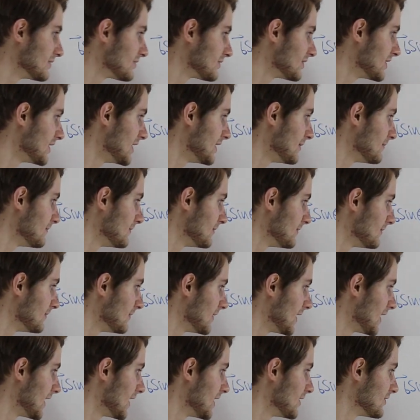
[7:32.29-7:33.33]
the same
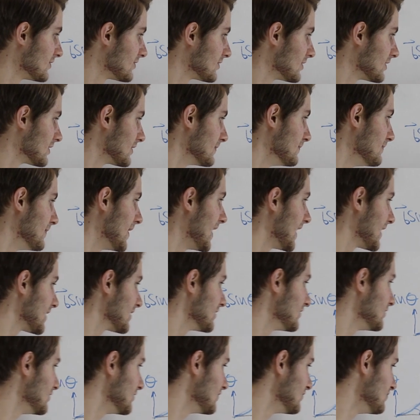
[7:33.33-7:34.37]
as the
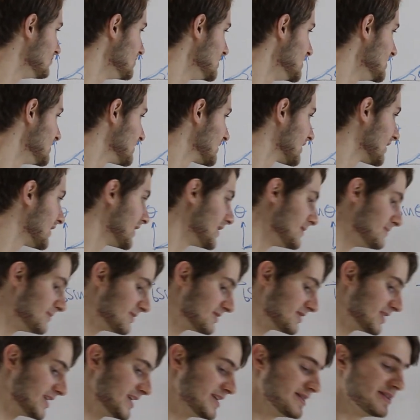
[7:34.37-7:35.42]
magnitude of B
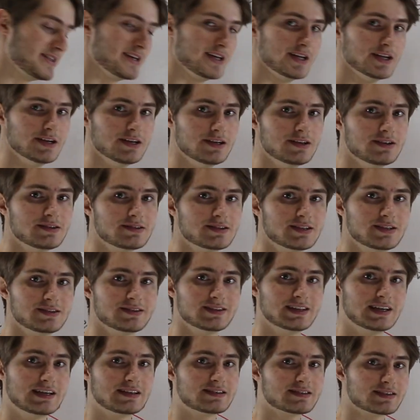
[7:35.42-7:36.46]
times sine theta,
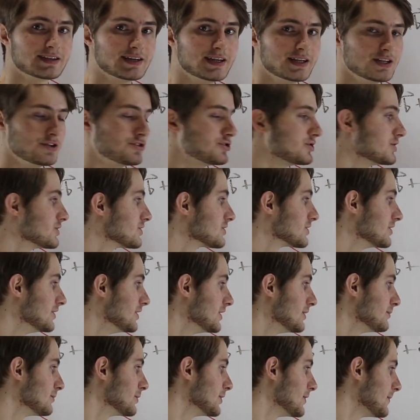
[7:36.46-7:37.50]
since that sine is just a
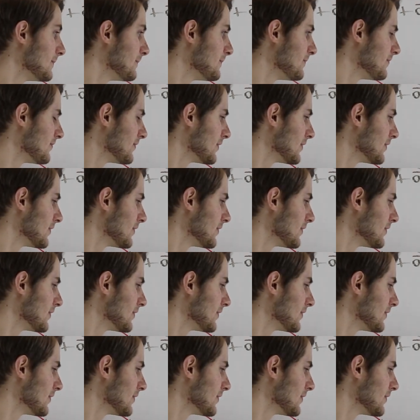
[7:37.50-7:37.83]
number.